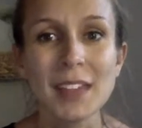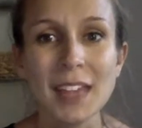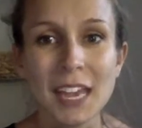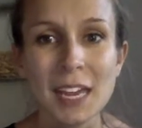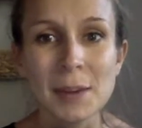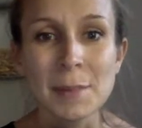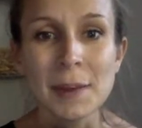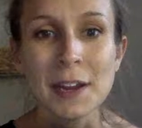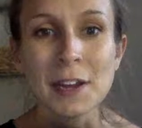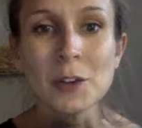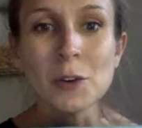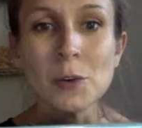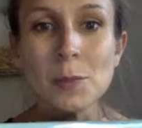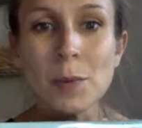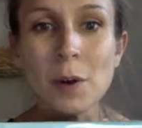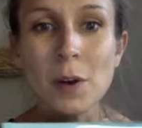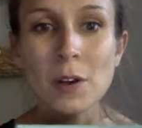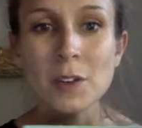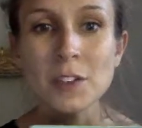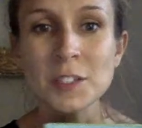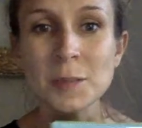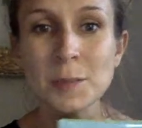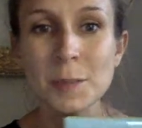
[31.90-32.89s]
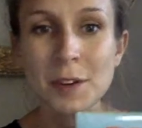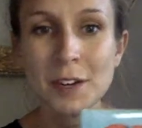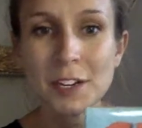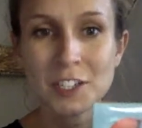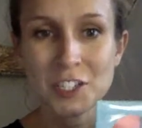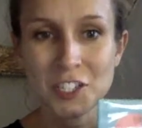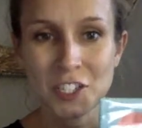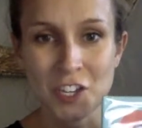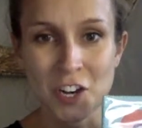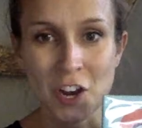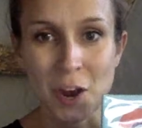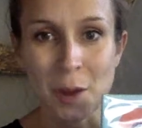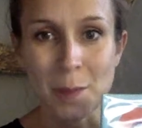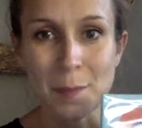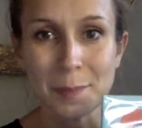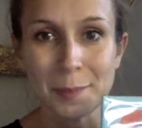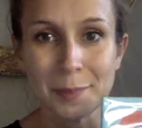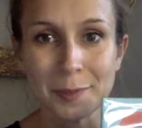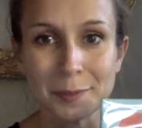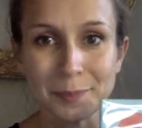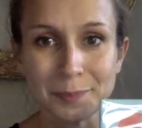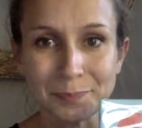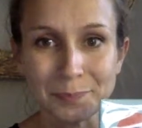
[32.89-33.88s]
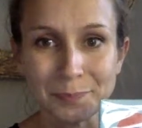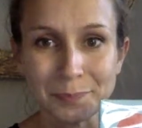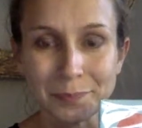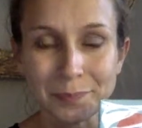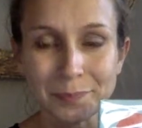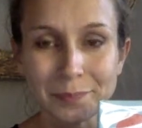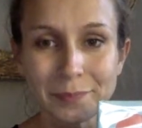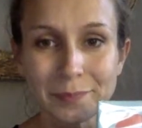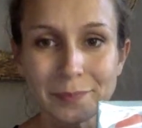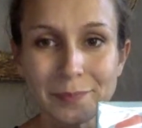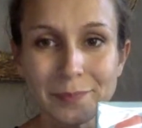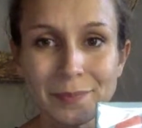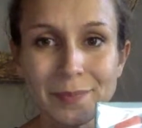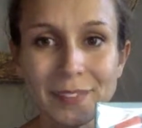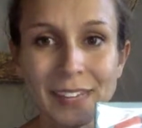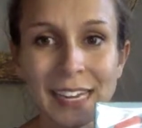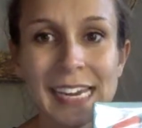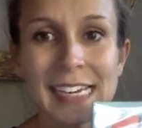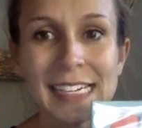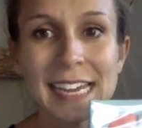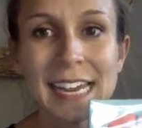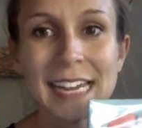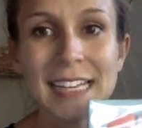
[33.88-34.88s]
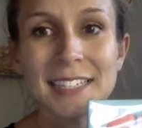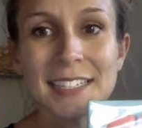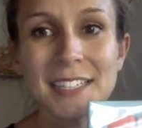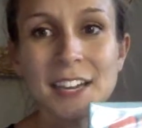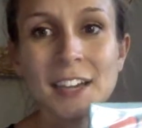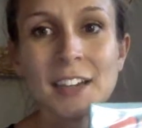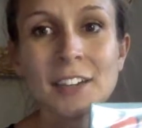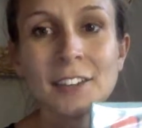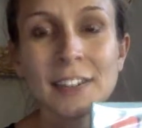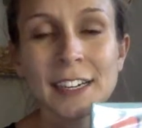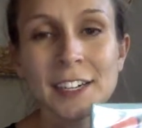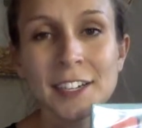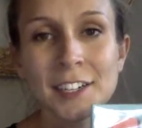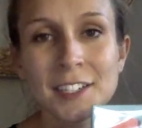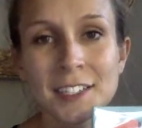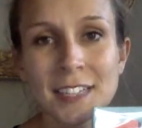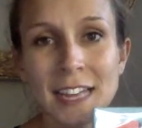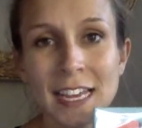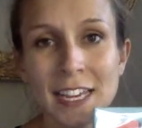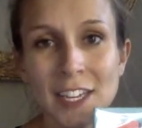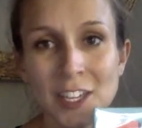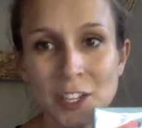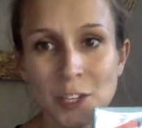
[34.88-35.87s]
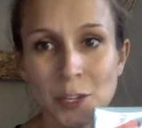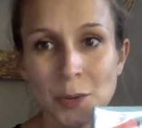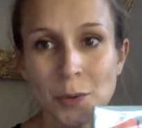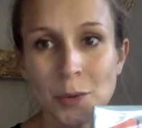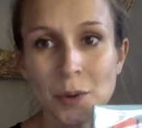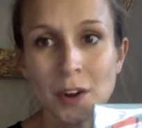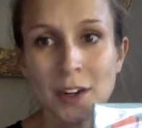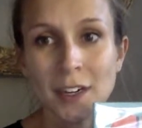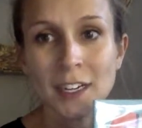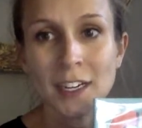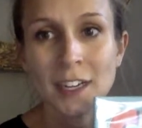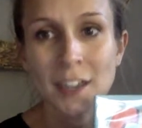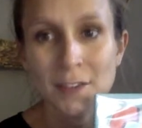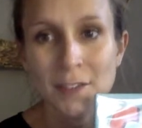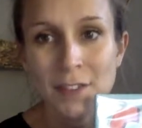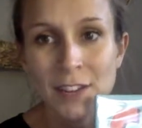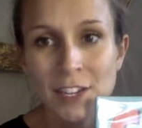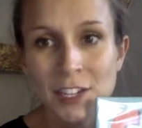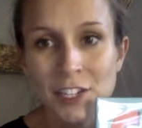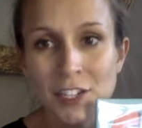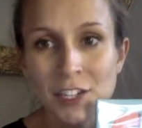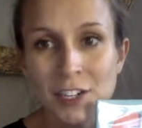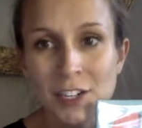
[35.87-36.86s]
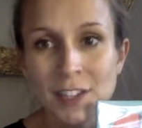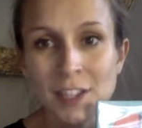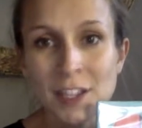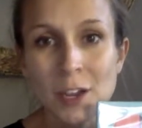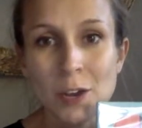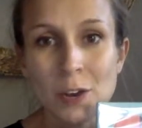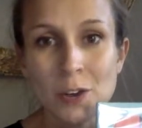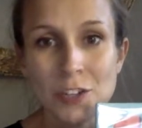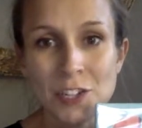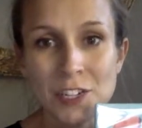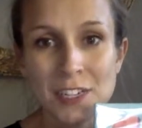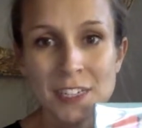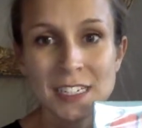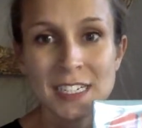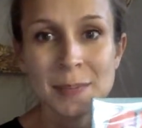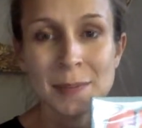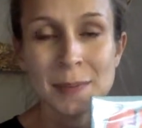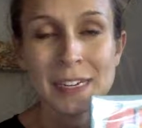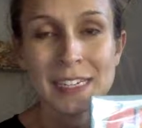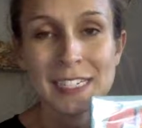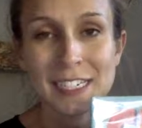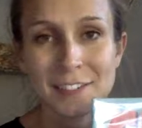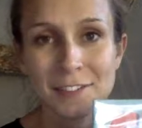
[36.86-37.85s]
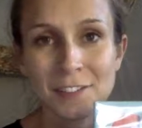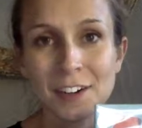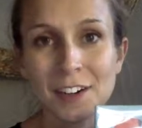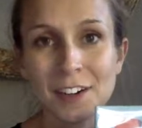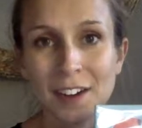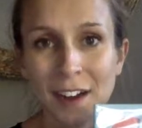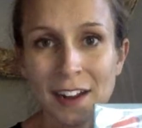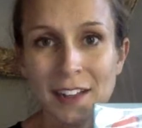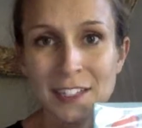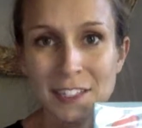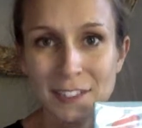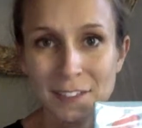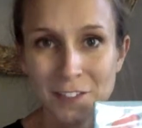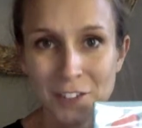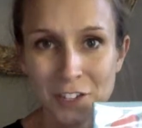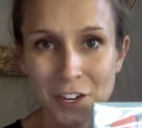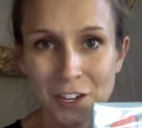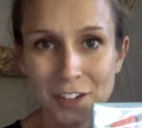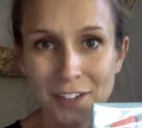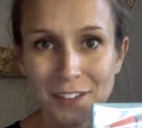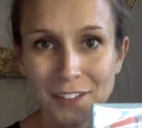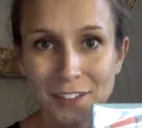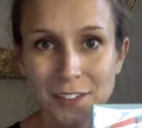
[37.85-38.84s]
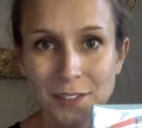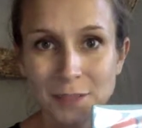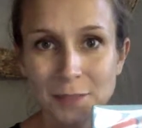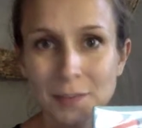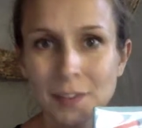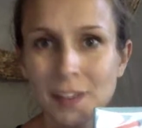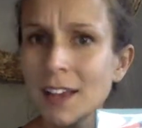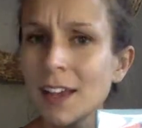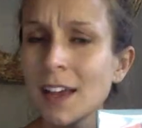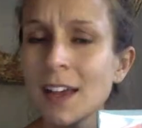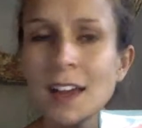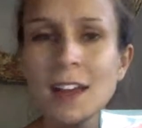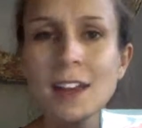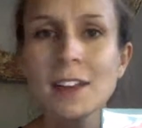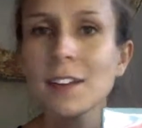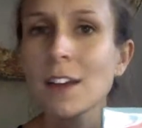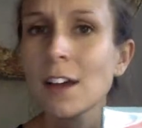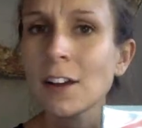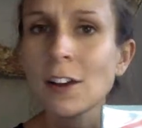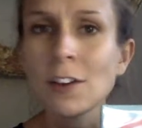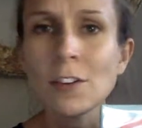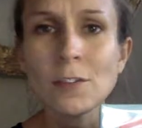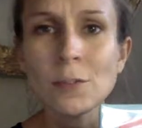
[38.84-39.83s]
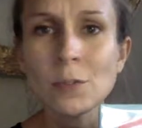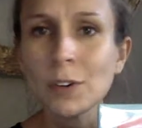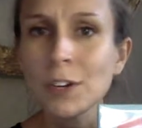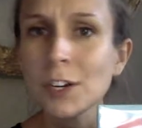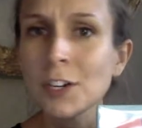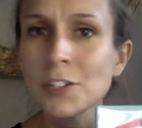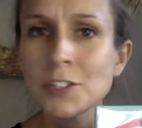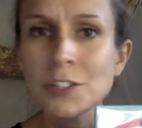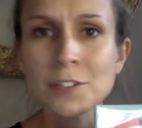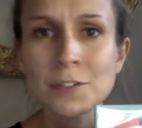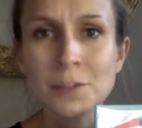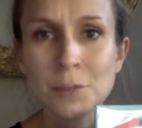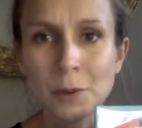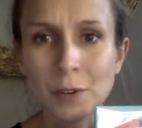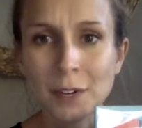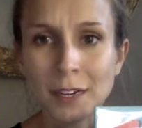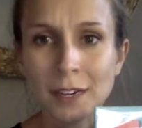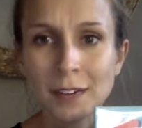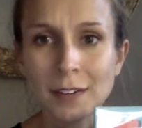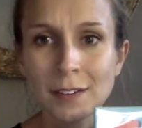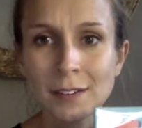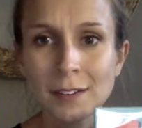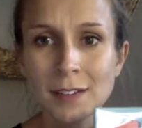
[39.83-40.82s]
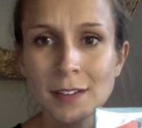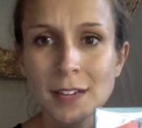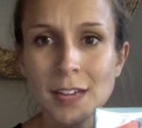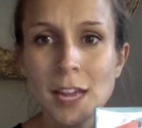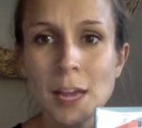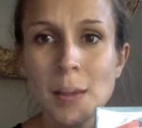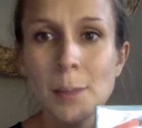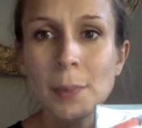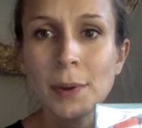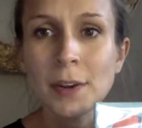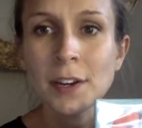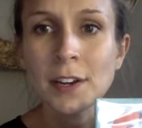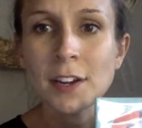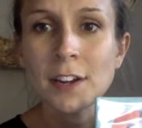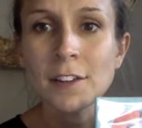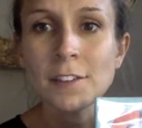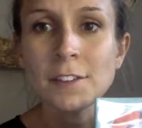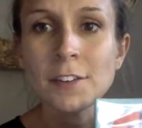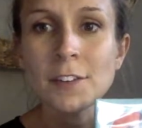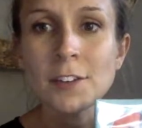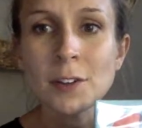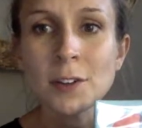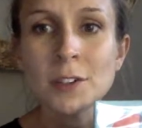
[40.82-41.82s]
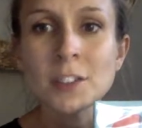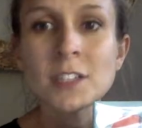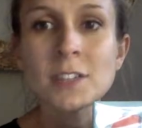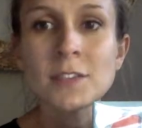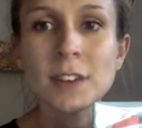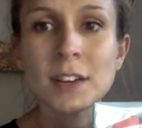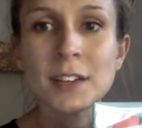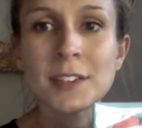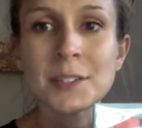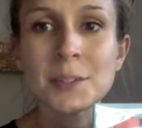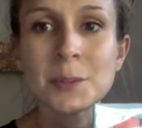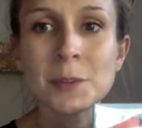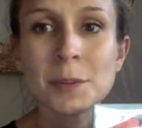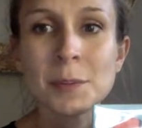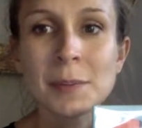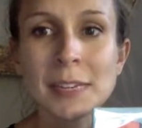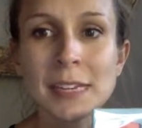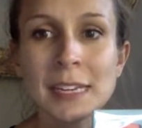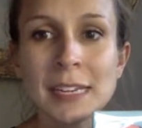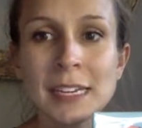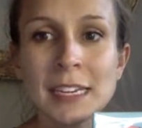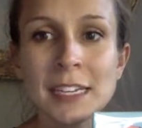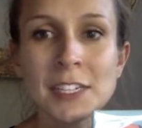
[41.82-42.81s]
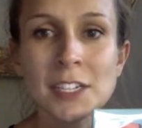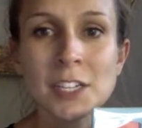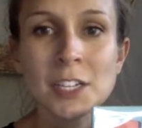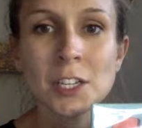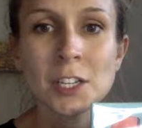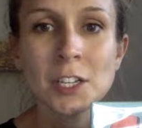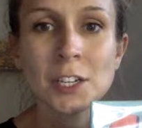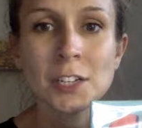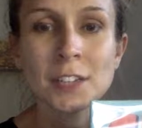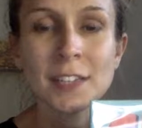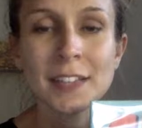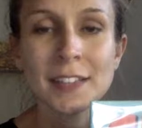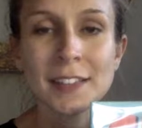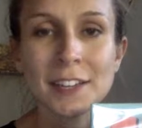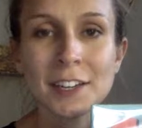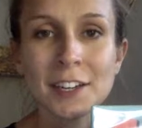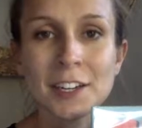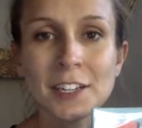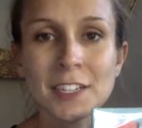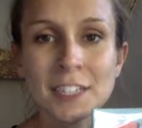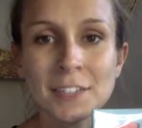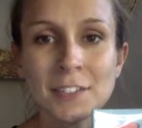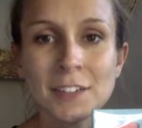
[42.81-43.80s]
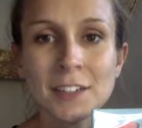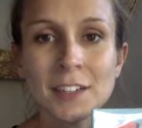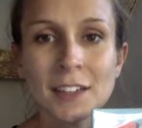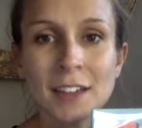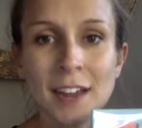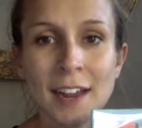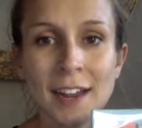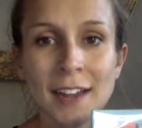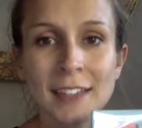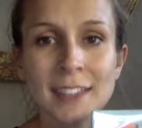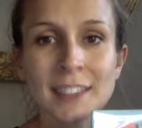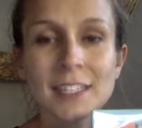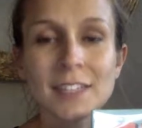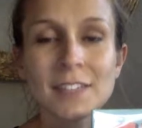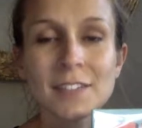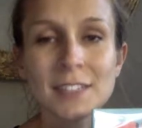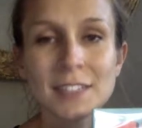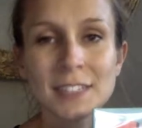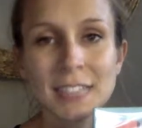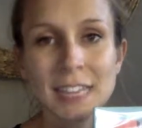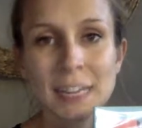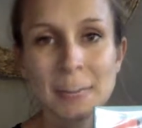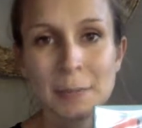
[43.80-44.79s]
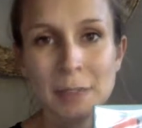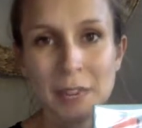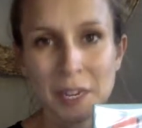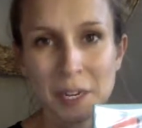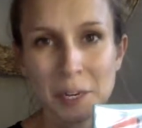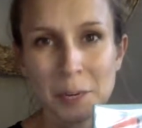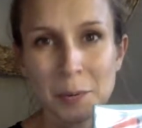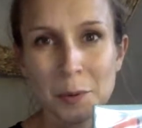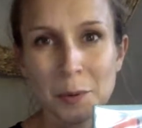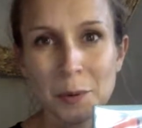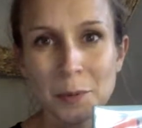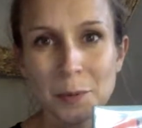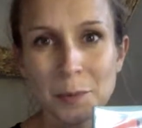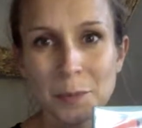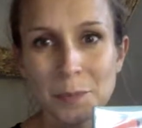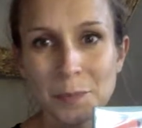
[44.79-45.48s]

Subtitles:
In Michael Paul's book, Chomp, he takes young readers like you on an adventure in the ocean to meet different kinds of sharks. Not all 440, but enough for those of us who are beginning to learn that there are different kinds of the same animal.